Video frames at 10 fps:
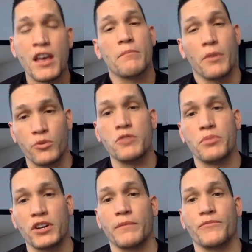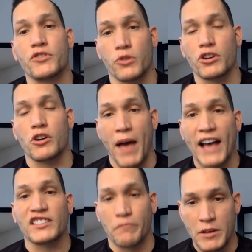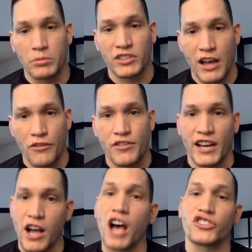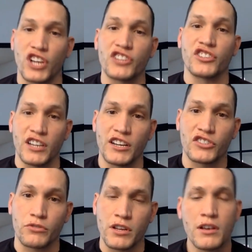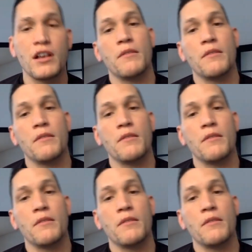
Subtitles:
But when you put a critical mass of people together that cause change in the industry,